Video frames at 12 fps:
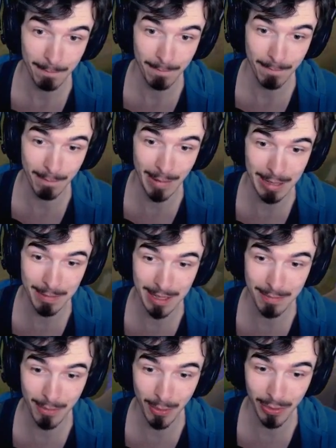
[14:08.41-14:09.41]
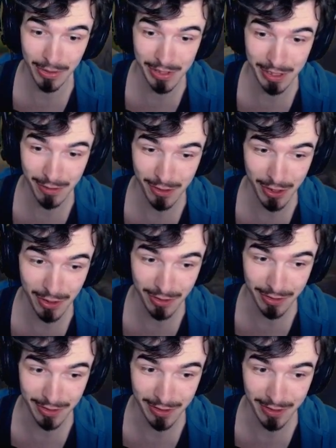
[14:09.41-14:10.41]
Maybe more than zero
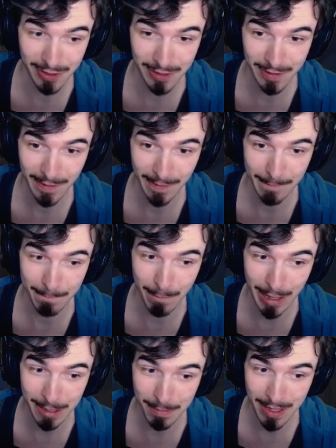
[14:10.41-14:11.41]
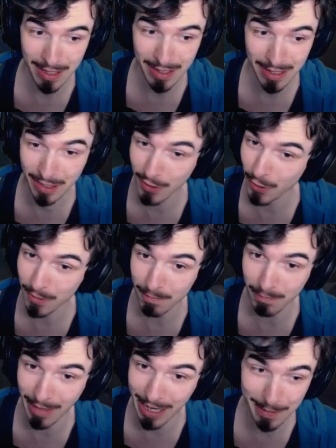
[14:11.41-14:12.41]
chance. Maybe. He could
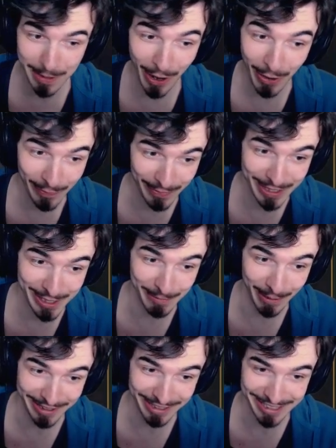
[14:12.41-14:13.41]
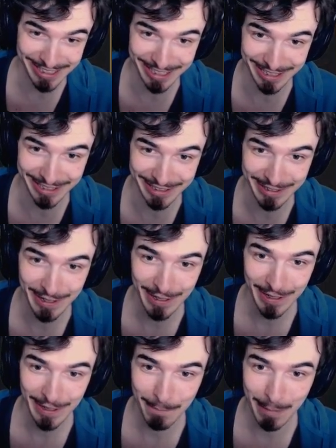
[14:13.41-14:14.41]
maybe go for this one. It's a
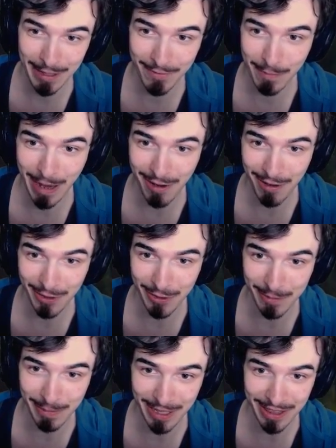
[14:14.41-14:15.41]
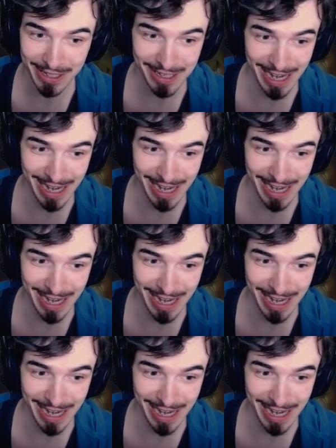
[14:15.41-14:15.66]
bit of a marathon, but I think he's